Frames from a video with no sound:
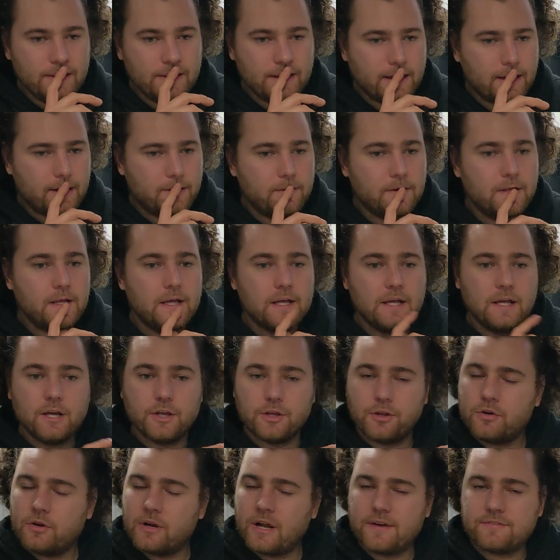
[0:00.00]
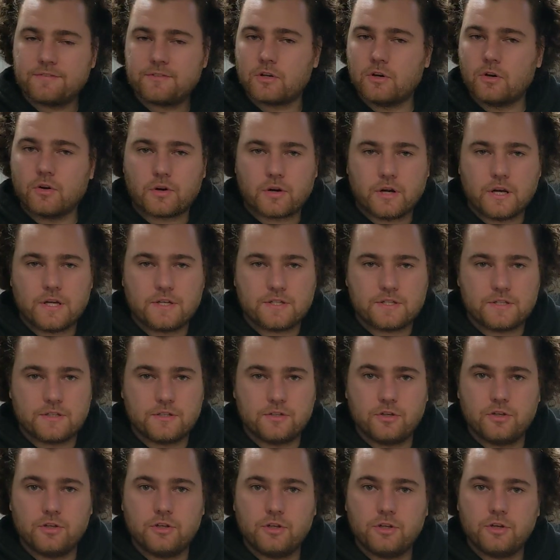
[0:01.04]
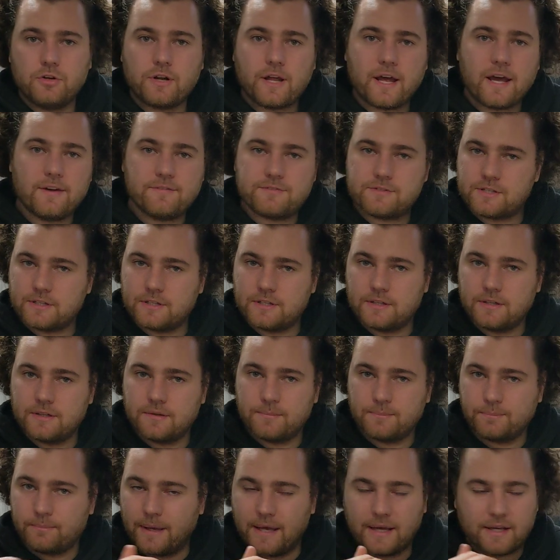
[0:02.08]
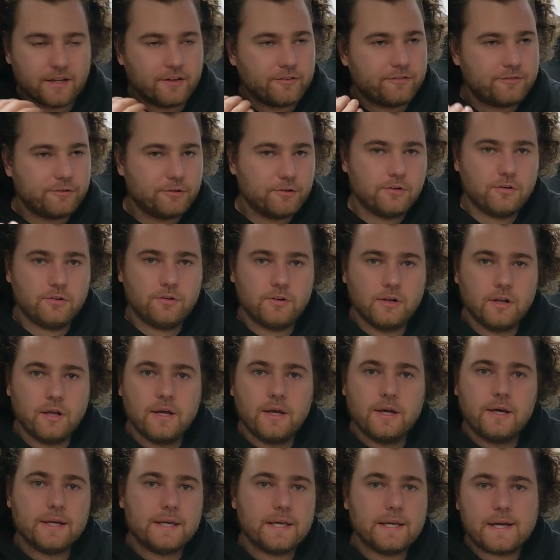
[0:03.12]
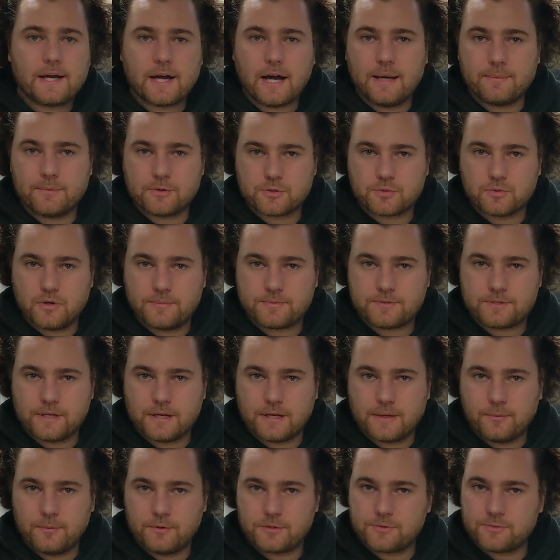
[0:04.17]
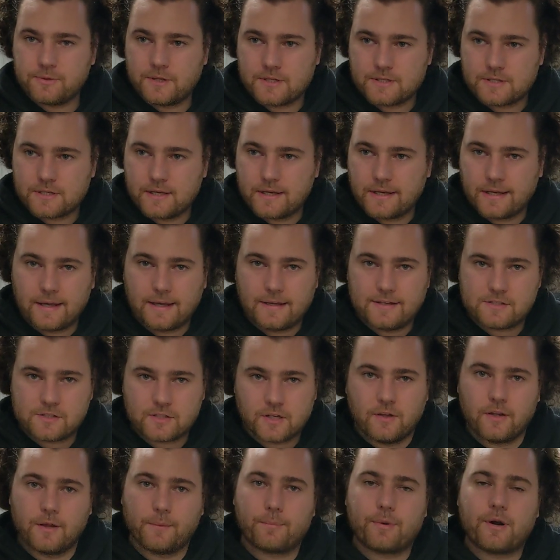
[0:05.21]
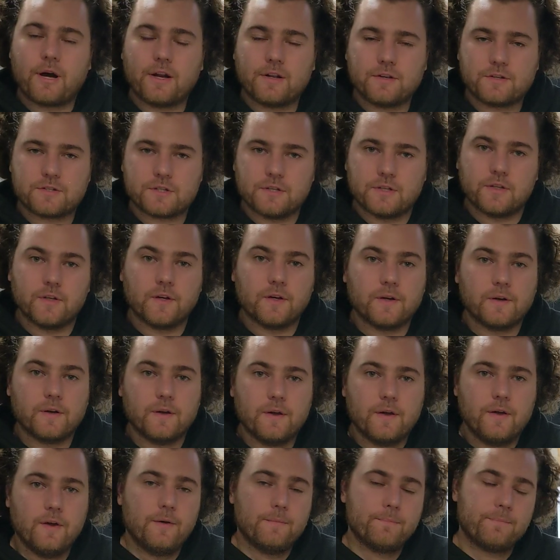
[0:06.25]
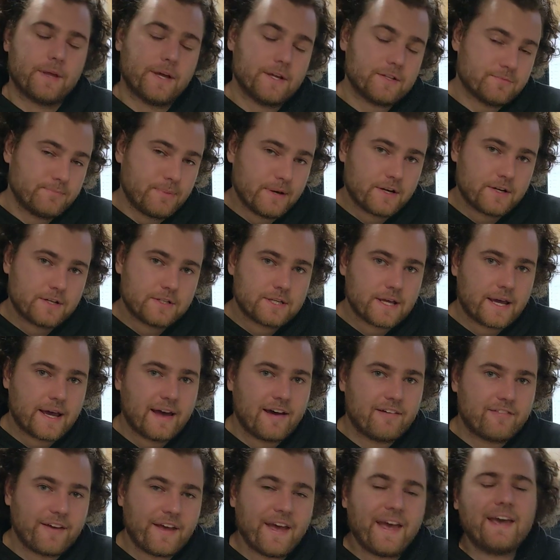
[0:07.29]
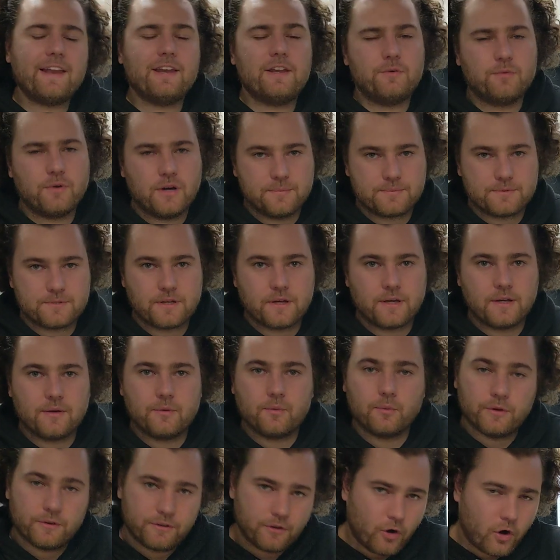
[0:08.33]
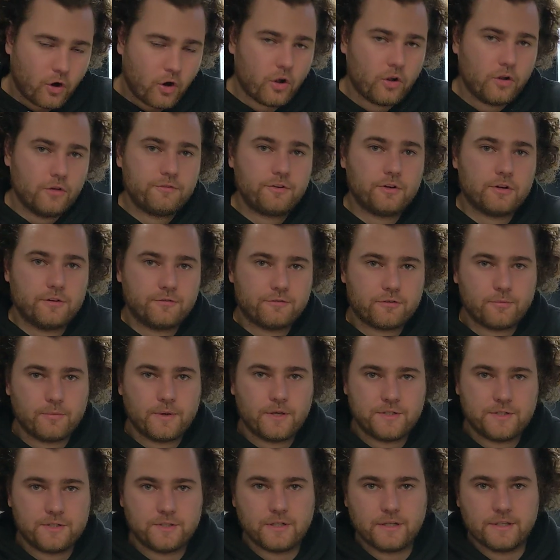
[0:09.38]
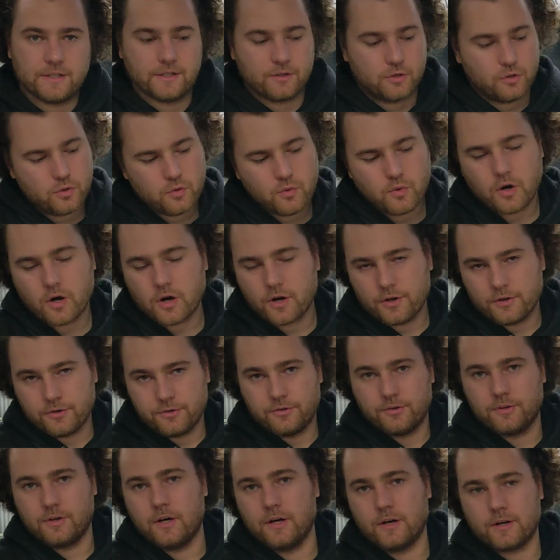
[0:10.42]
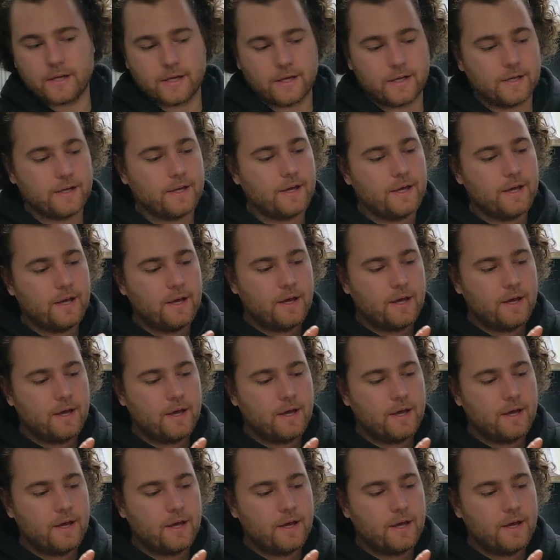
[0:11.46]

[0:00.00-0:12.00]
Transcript: Now, you don't have to go crazy. You don't have to make a full e-commerce website, which means, like, selling products on there. It's better to have any website with all of your information on it. Who are you, okay?